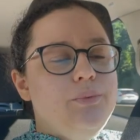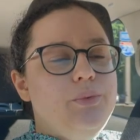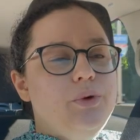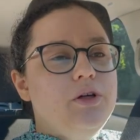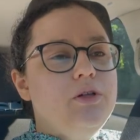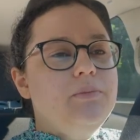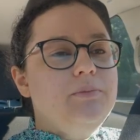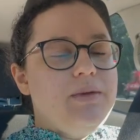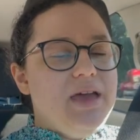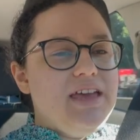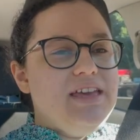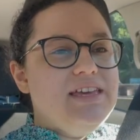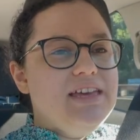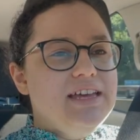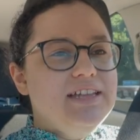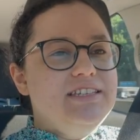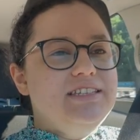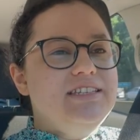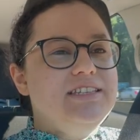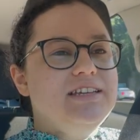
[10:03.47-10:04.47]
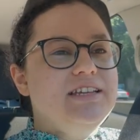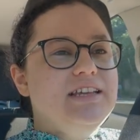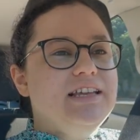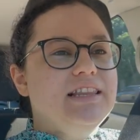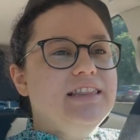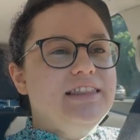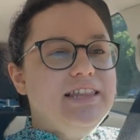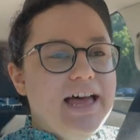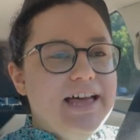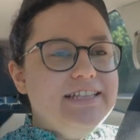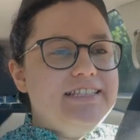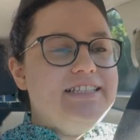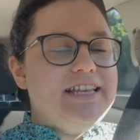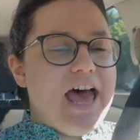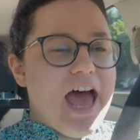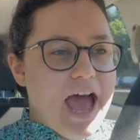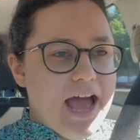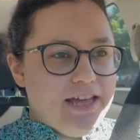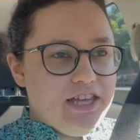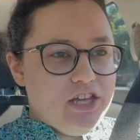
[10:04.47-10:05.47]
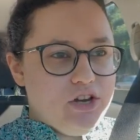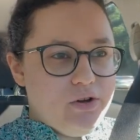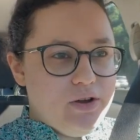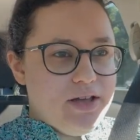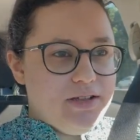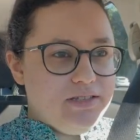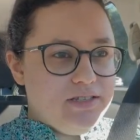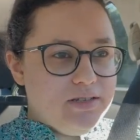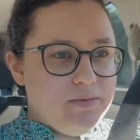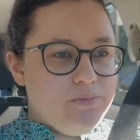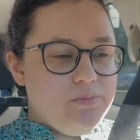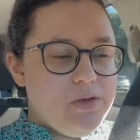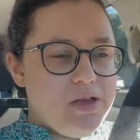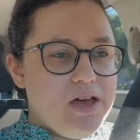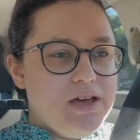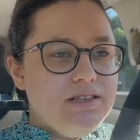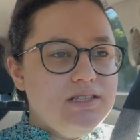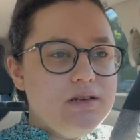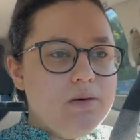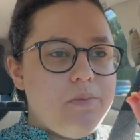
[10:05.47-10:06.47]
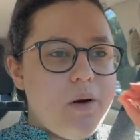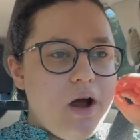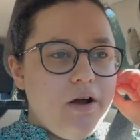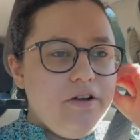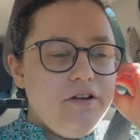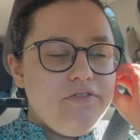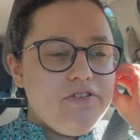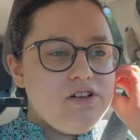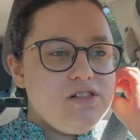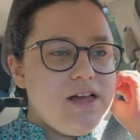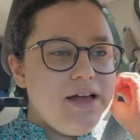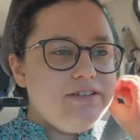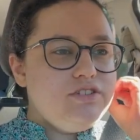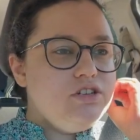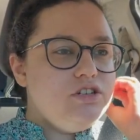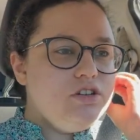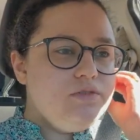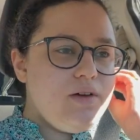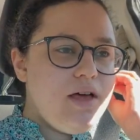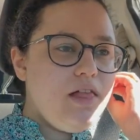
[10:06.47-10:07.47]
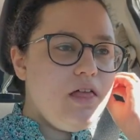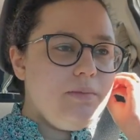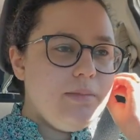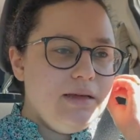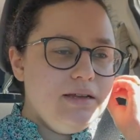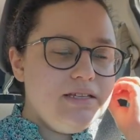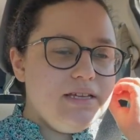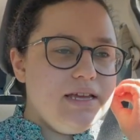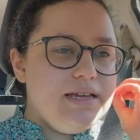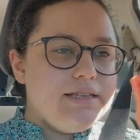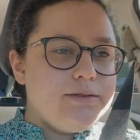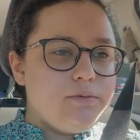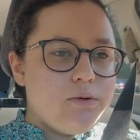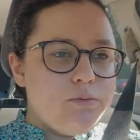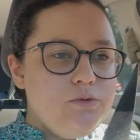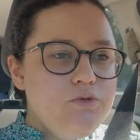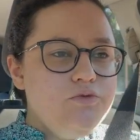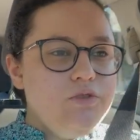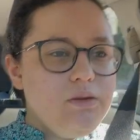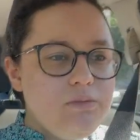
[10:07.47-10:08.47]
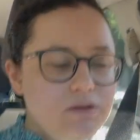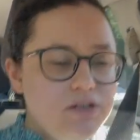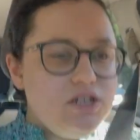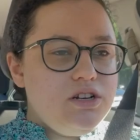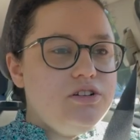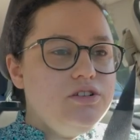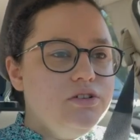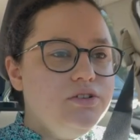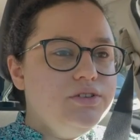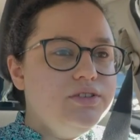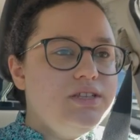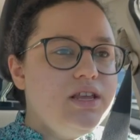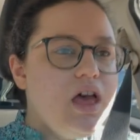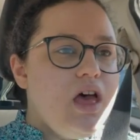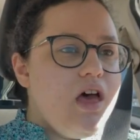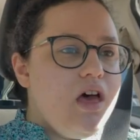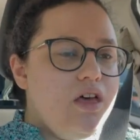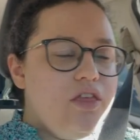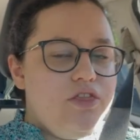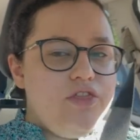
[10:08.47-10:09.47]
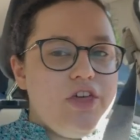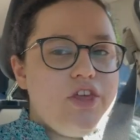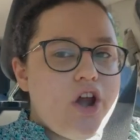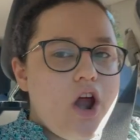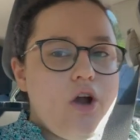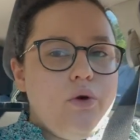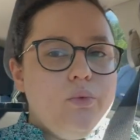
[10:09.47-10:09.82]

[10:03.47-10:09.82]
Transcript: will make it less accurate. Because part of collection development is removing materials that are